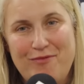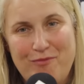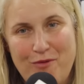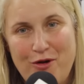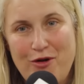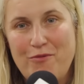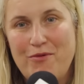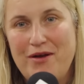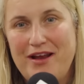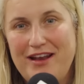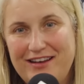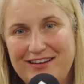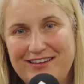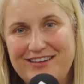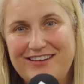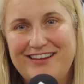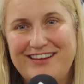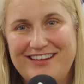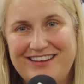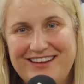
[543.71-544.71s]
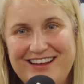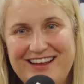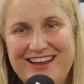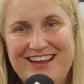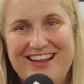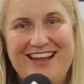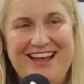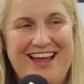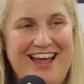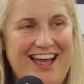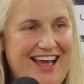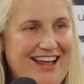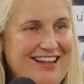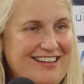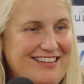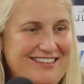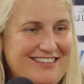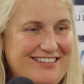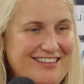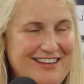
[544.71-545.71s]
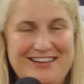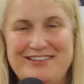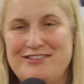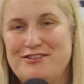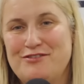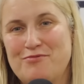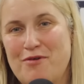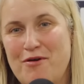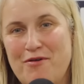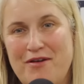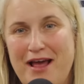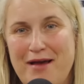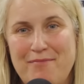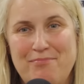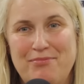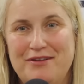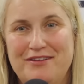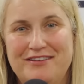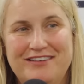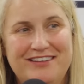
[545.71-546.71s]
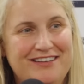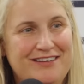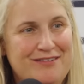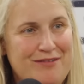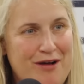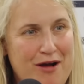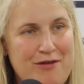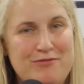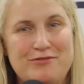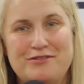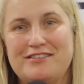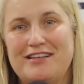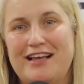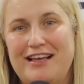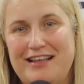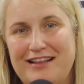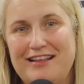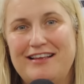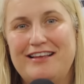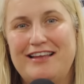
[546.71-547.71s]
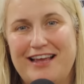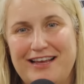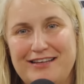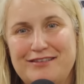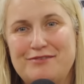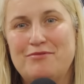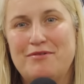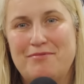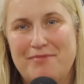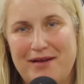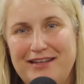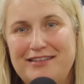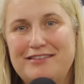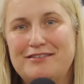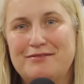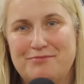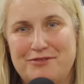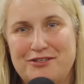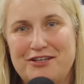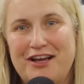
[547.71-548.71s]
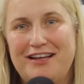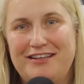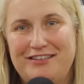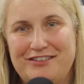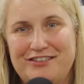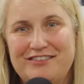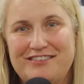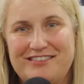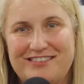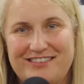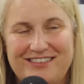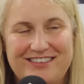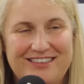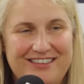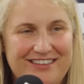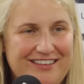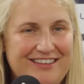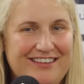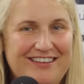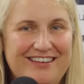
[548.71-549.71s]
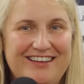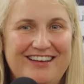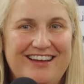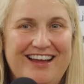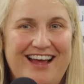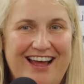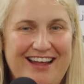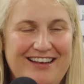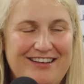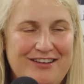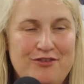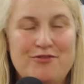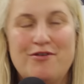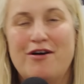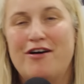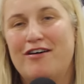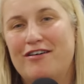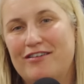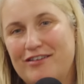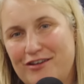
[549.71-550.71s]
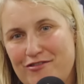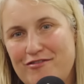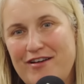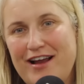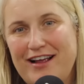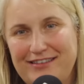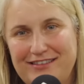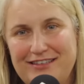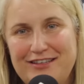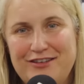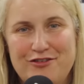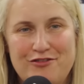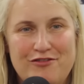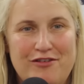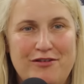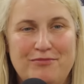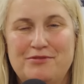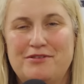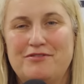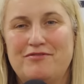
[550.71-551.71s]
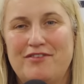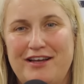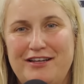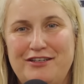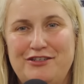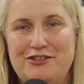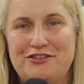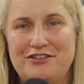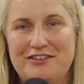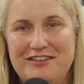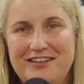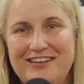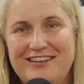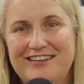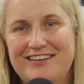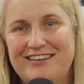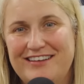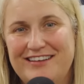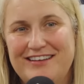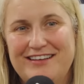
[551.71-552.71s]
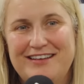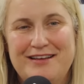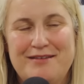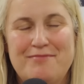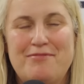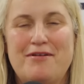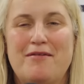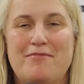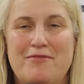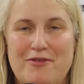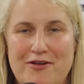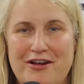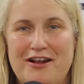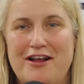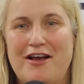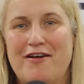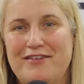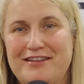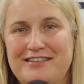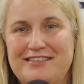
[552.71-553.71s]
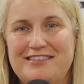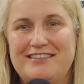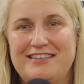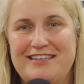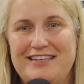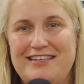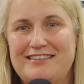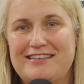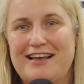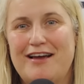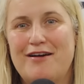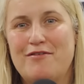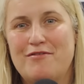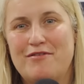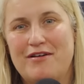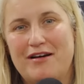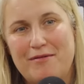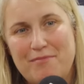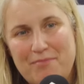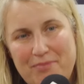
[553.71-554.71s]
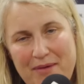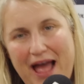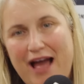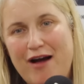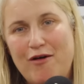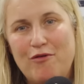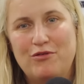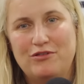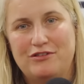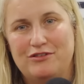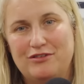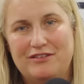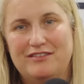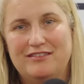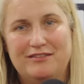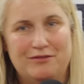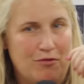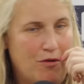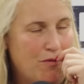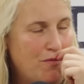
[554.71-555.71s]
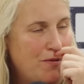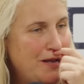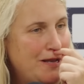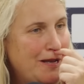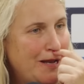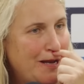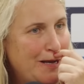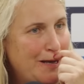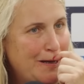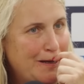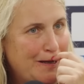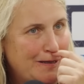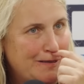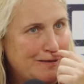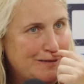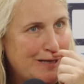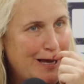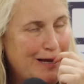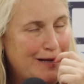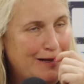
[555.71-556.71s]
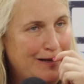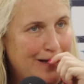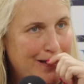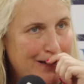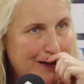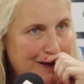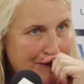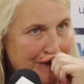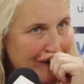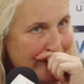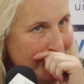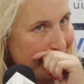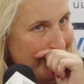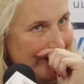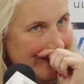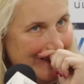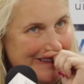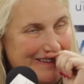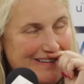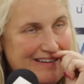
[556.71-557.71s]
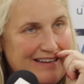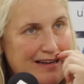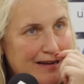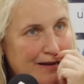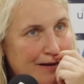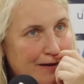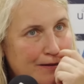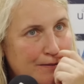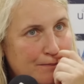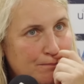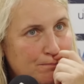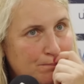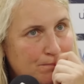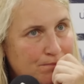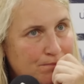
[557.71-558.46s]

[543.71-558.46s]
want to win, and it just won't happen. I will say that yes, we made some changes, and you are correct in your observation, but I'm not going to go into detail about what we did exactly. But